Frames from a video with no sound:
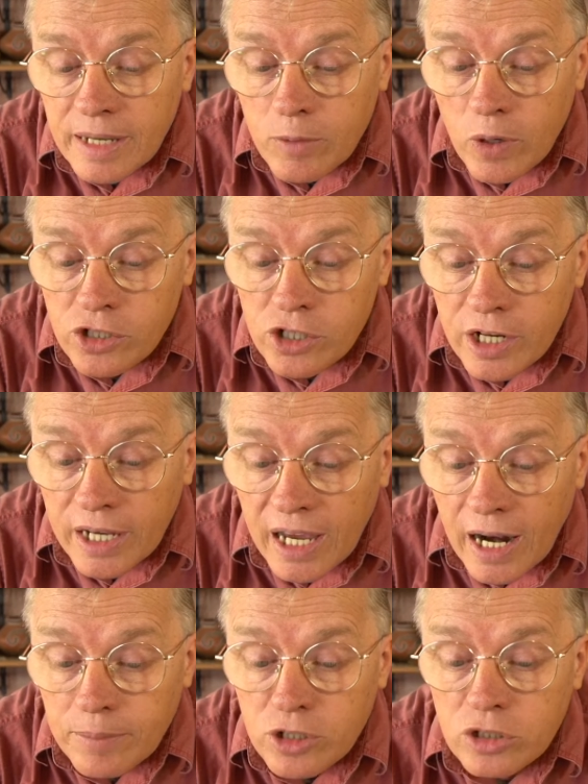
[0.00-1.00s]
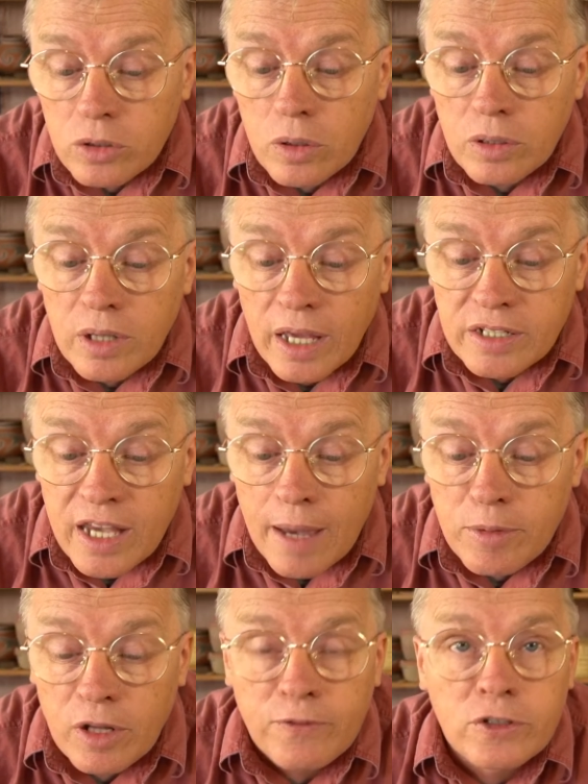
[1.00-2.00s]
question again. I'm just
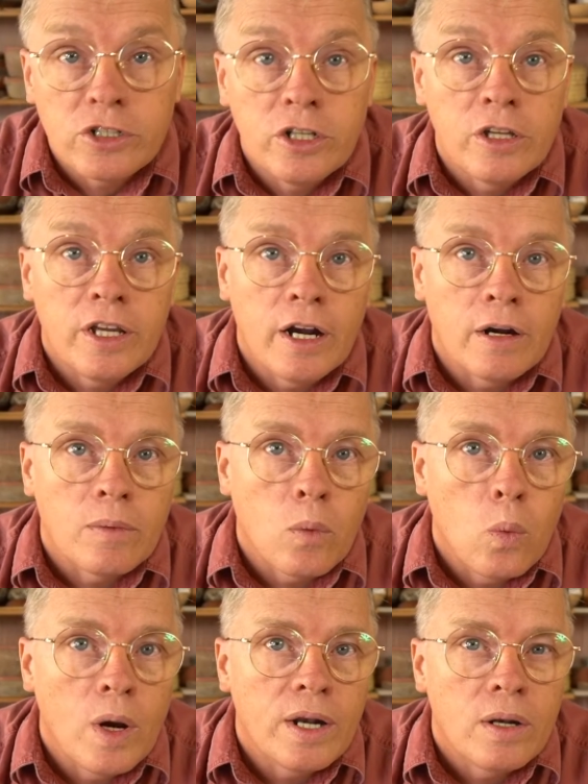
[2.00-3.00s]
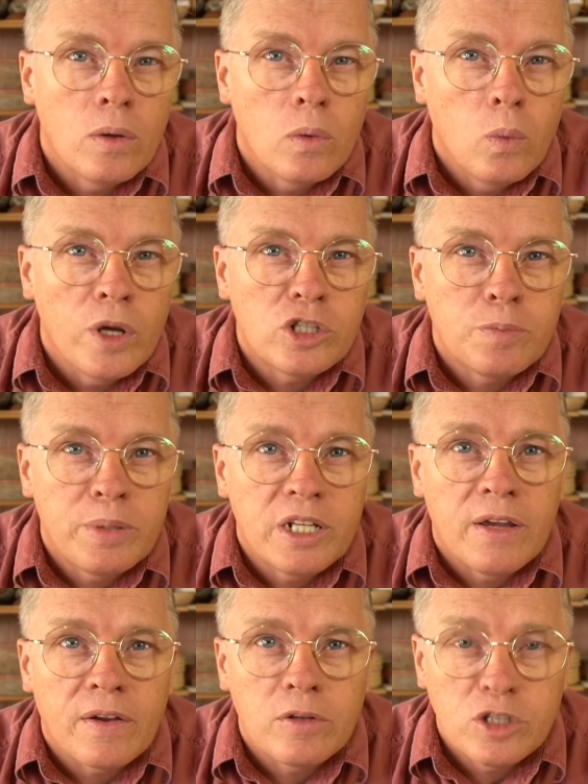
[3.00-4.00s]
Samuel. If you're still there, what which
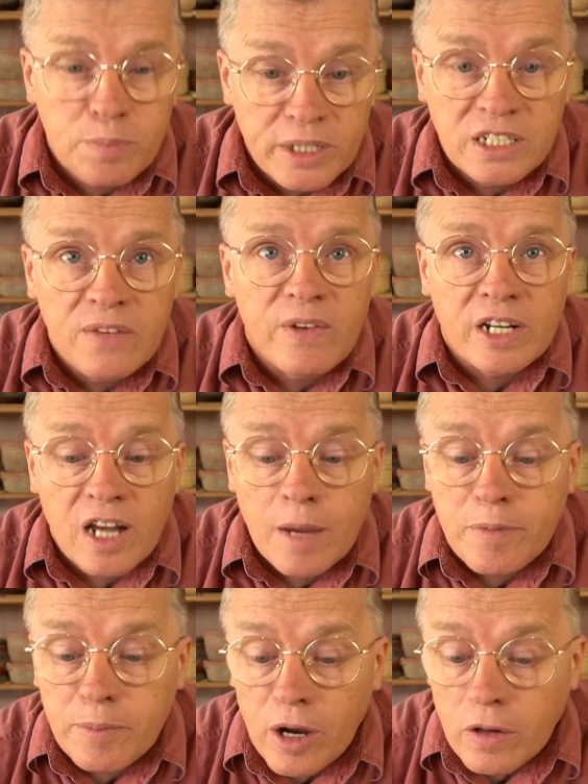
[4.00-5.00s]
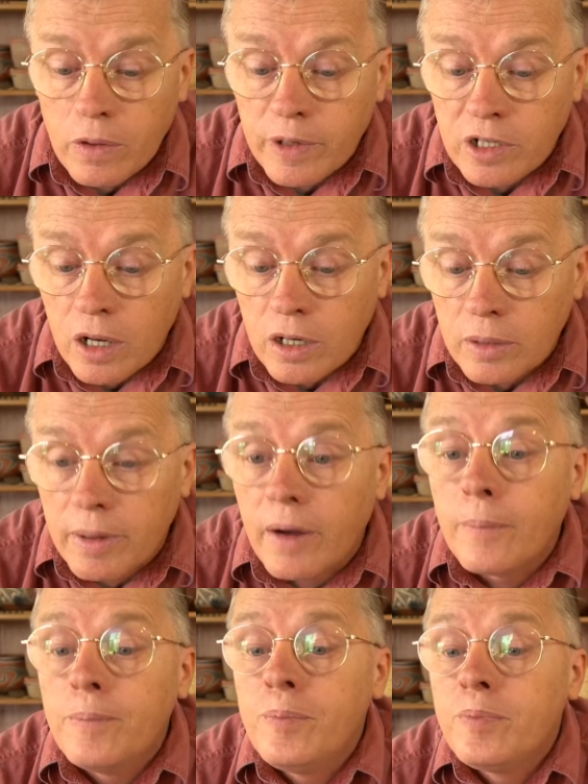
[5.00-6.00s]
specific type of pottery are we talking about?
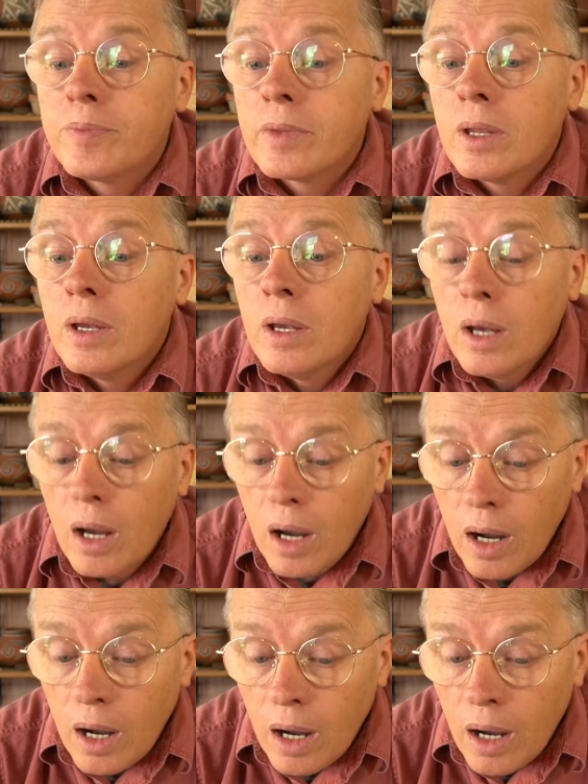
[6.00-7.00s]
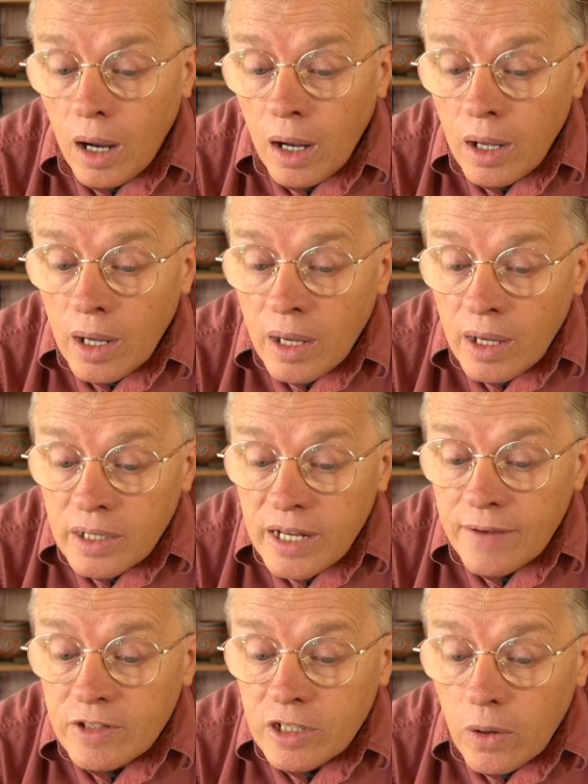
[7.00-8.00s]
Uh,
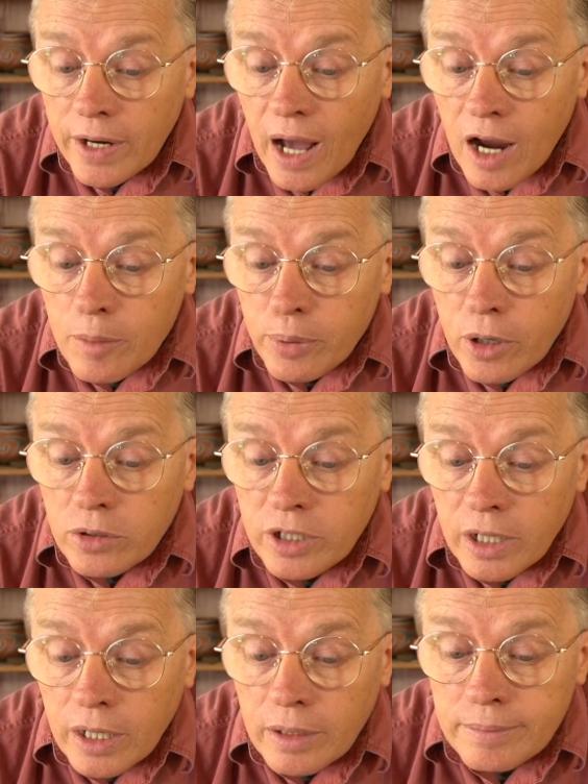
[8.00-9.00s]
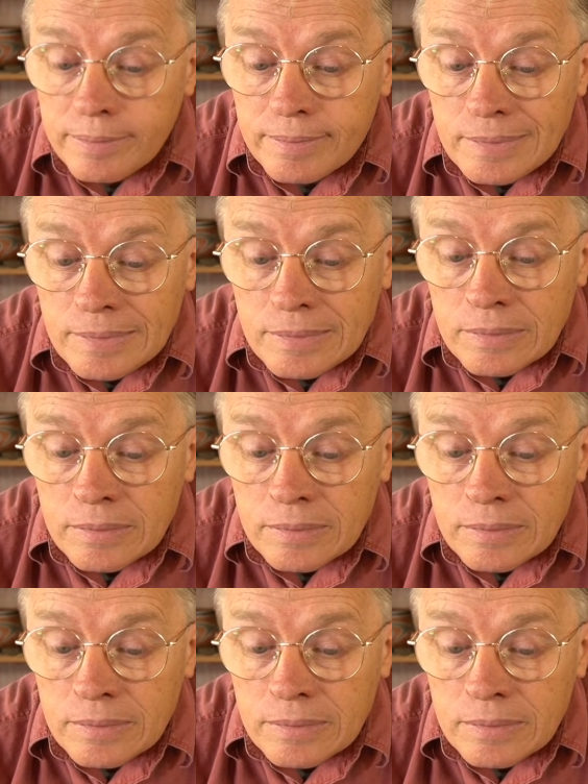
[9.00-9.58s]
David Lloyd, higher protein. Mm,